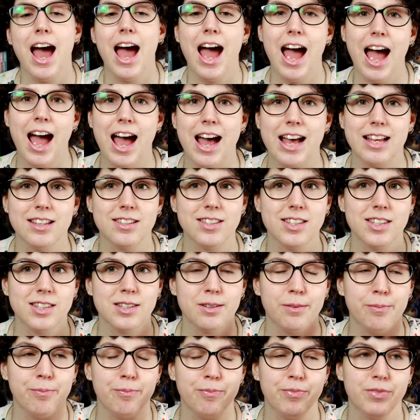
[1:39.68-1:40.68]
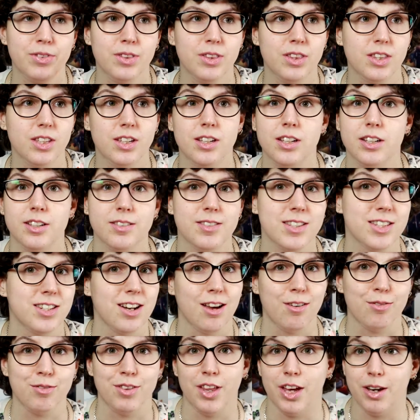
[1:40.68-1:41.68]
has the
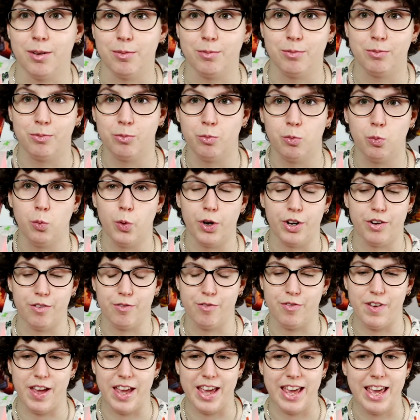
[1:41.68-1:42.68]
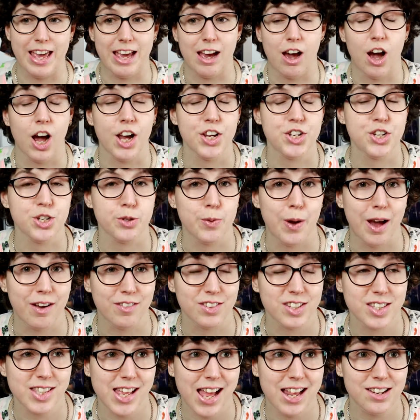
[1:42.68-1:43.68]
stuff that wouldn't fit here. I do have
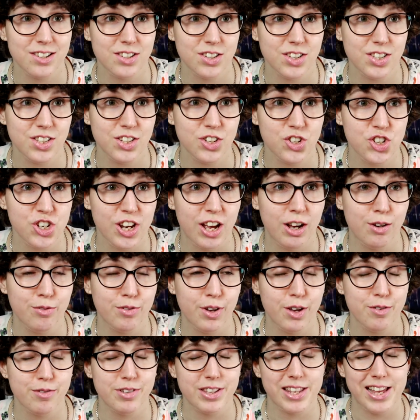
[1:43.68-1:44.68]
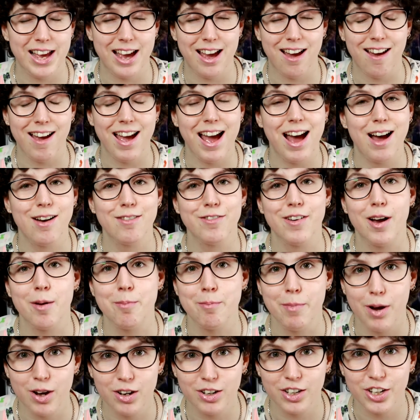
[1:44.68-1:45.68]
a Sanderson shelf over there, I have a
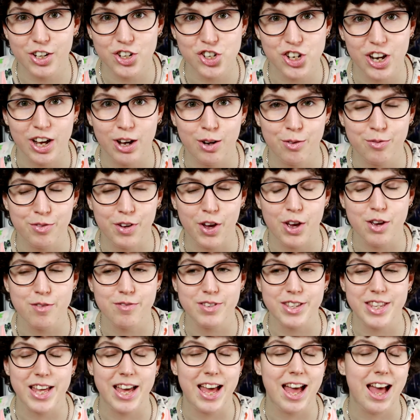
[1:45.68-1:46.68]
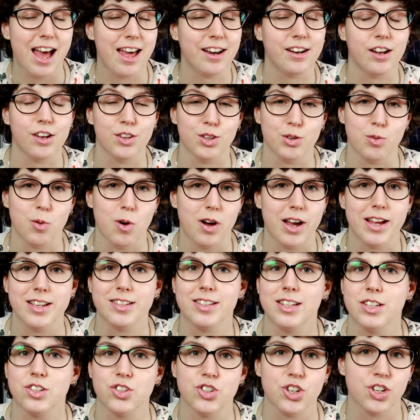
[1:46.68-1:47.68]
manga shelf over there, and
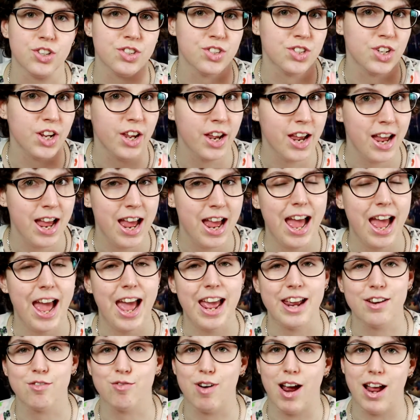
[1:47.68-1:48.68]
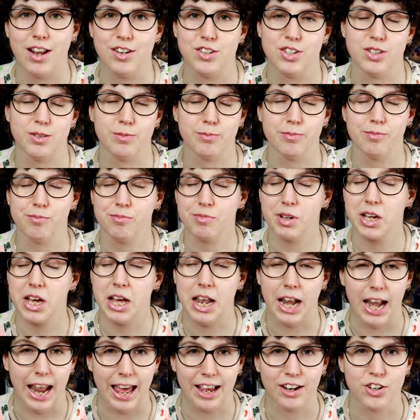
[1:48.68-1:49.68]
otherwise it's just a random
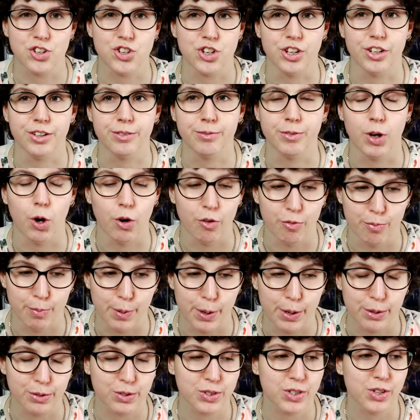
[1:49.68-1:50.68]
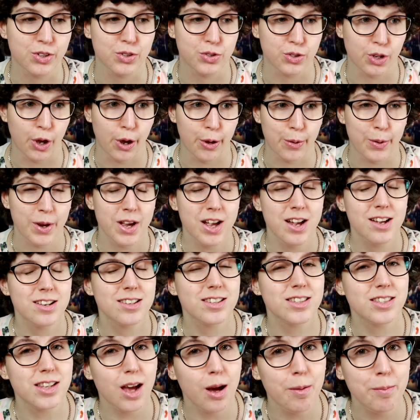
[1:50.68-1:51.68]
collection of books. So
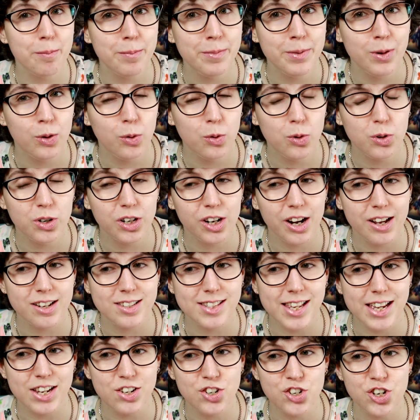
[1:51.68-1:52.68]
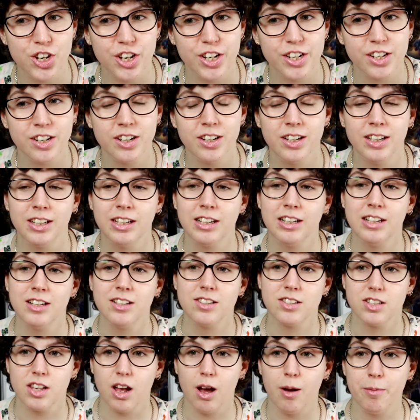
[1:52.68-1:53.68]
some organisation,
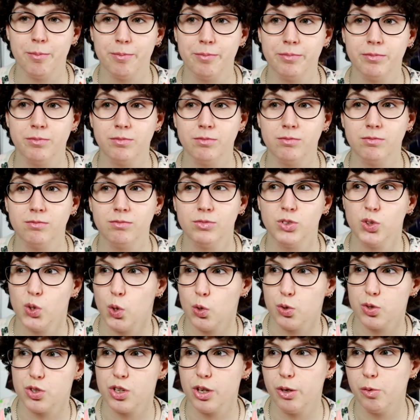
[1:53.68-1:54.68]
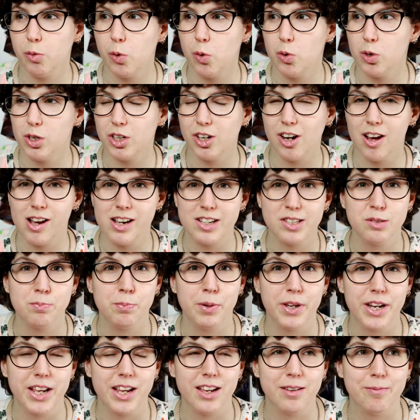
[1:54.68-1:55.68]
some not so organised,
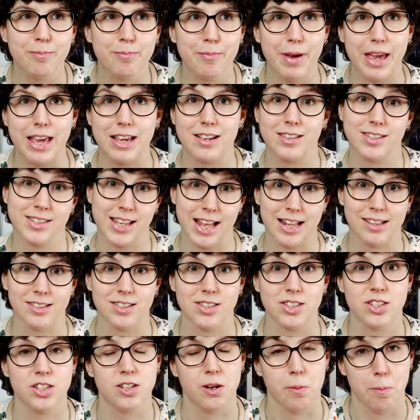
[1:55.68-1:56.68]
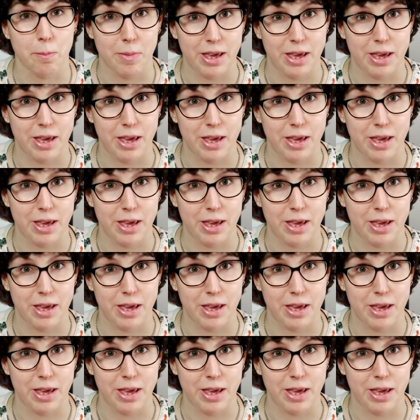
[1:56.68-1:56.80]
but it makes sense to